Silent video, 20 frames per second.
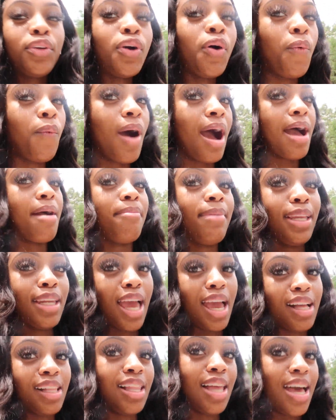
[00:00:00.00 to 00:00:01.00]
know why I'm in
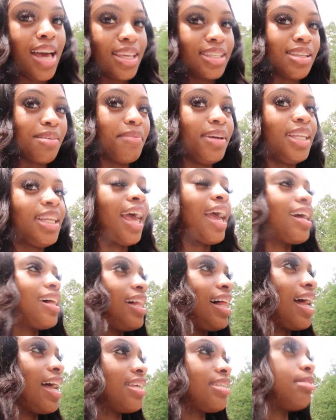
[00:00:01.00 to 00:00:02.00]
that class. I'm in that
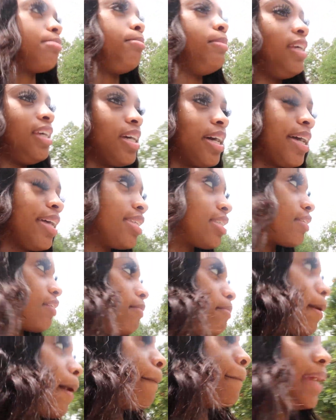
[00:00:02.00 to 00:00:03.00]
class because of
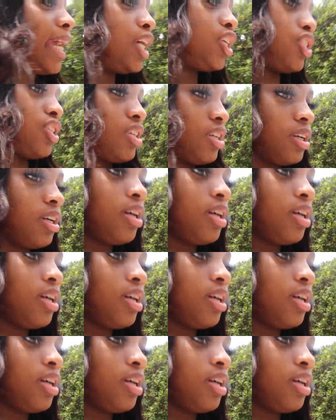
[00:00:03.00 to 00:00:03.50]
my major.